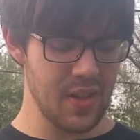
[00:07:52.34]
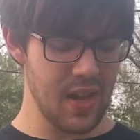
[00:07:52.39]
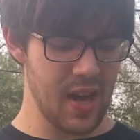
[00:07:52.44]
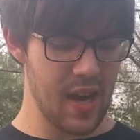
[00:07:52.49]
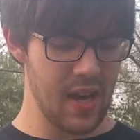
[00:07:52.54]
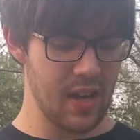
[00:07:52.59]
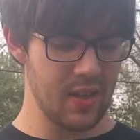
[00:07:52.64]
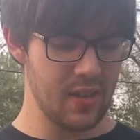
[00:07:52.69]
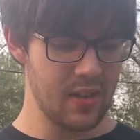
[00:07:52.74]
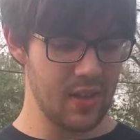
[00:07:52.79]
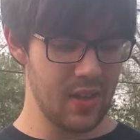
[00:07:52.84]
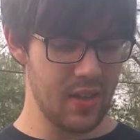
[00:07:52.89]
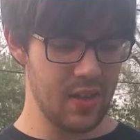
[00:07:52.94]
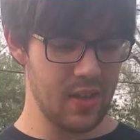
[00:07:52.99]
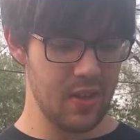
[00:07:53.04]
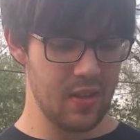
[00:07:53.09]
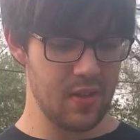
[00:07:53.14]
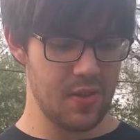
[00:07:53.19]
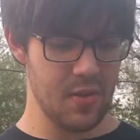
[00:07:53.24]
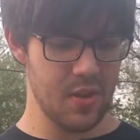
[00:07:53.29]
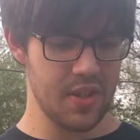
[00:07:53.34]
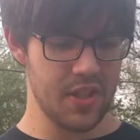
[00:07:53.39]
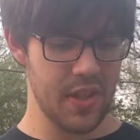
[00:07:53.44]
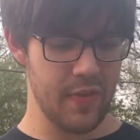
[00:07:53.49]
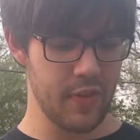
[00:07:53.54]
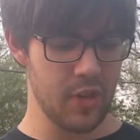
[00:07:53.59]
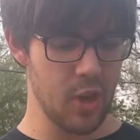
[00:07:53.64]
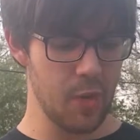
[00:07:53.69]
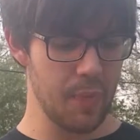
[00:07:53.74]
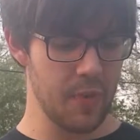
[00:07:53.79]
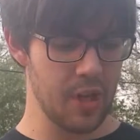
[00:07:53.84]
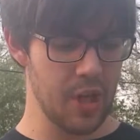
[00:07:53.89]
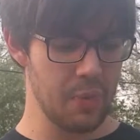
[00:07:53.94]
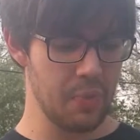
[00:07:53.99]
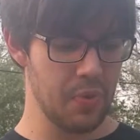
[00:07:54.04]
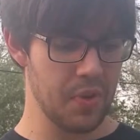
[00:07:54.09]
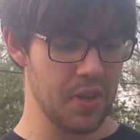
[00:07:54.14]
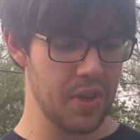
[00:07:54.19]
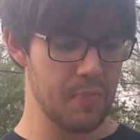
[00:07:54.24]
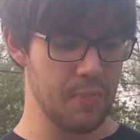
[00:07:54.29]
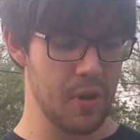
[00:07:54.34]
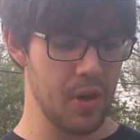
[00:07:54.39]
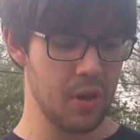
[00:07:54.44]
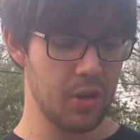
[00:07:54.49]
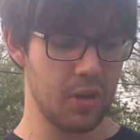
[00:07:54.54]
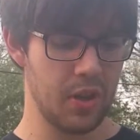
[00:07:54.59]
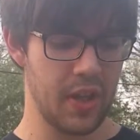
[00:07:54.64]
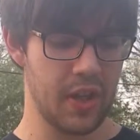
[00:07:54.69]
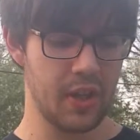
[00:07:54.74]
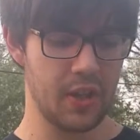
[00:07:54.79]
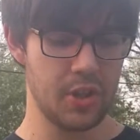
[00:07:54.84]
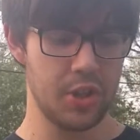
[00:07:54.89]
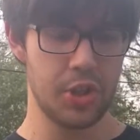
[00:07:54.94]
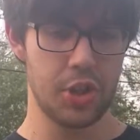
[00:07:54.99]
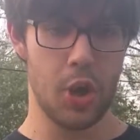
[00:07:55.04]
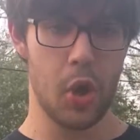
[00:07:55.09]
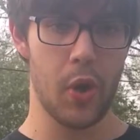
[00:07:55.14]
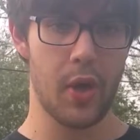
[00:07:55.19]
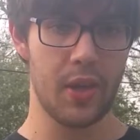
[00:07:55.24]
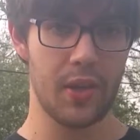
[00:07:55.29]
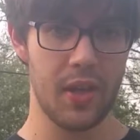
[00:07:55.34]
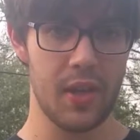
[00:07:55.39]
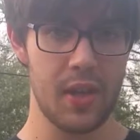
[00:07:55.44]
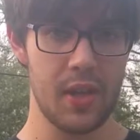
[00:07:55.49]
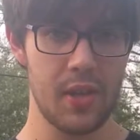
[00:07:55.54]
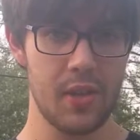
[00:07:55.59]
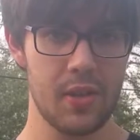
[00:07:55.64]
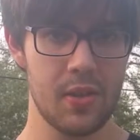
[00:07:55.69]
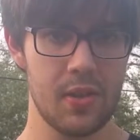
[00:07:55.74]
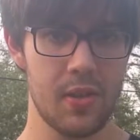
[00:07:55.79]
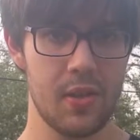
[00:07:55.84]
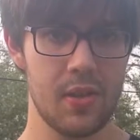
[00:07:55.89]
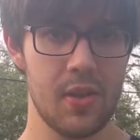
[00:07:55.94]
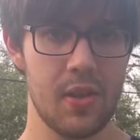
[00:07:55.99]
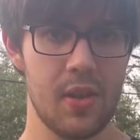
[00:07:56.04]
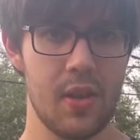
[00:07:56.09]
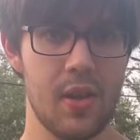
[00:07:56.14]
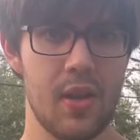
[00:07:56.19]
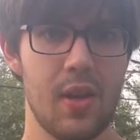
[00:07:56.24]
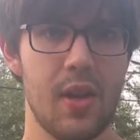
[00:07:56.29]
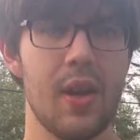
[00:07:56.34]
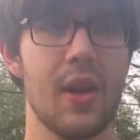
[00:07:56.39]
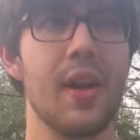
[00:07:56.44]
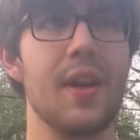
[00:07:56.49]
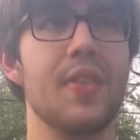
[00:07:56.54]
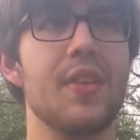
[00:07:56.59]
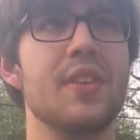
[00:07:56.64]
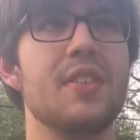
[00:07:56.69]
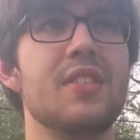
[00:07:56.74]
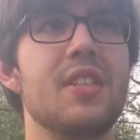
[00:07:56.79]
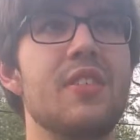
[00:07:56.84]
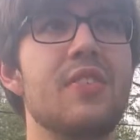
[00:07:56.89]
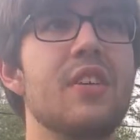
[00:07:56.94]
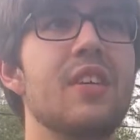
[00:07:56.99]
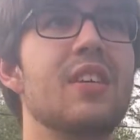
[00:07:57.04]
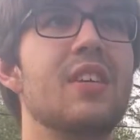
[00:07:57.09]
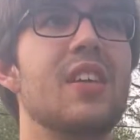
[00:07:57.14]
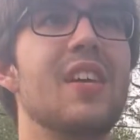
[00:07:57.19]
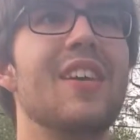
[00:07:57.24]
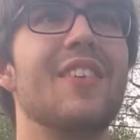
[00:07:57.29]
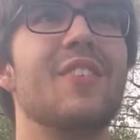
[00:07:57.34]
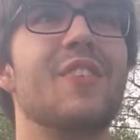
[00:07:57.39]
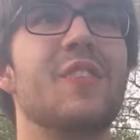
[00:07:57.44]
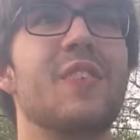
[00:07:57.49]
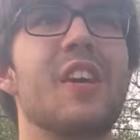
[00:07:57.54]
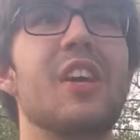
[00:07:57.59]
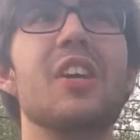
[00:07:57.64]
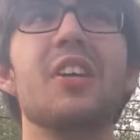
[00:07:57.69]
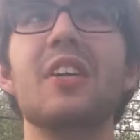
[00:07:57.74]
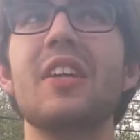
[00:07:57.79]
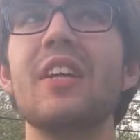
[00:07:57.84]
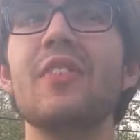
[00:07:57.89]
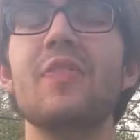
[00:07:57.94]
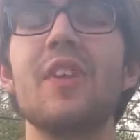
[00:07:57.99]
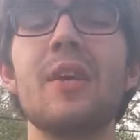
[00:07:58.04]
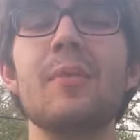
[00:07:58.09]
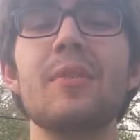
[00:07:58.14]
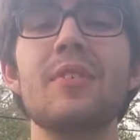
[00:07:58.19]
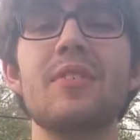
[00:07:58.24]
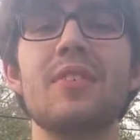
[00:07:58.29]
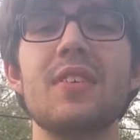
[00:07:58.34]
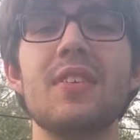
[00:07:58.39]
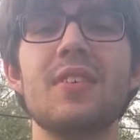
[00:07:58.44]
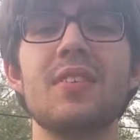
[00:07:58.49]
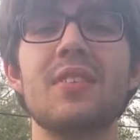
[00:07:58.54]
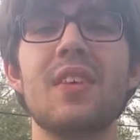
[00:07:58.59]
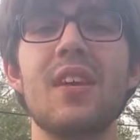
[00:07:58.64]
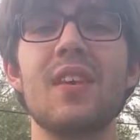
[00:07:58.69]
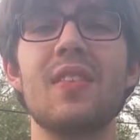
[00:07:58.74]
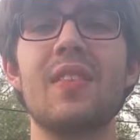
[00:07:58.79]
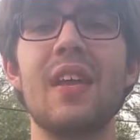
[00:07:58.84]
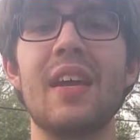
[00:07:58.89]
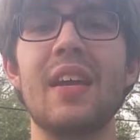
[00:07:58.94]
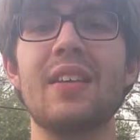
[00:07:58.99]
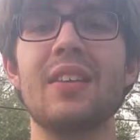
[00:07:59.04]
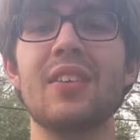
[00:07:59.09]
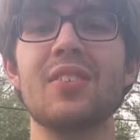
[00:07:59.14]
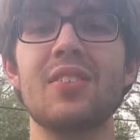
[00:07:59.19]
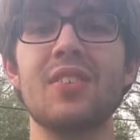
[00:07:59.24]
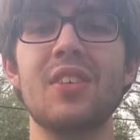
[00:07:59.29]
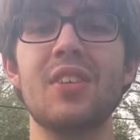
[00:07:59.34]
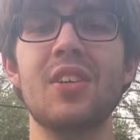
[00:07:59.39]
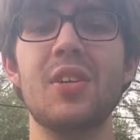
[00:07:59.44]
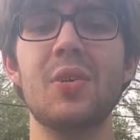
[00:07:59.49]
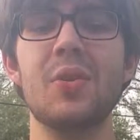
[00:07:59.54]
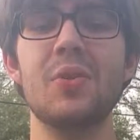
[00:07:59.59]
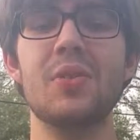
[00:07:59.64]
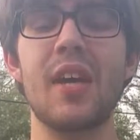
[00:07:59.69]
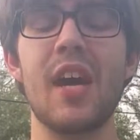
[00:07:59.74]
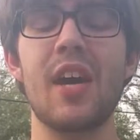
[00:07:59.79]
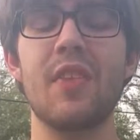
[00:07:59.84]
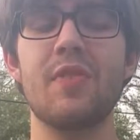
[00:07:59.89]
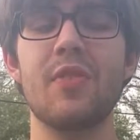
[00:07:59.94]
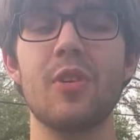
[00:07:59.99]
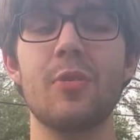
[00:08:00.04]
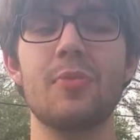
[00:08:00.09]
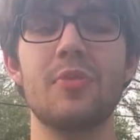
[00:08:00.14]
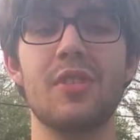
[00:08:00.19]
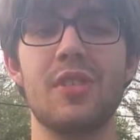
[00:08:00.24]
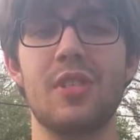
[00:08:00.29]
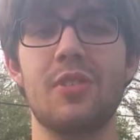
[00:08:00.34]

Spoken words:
that 37 opened up with the bell clanging jarringly. I think Stephen King fairly famously said that he doesn't use adverbs in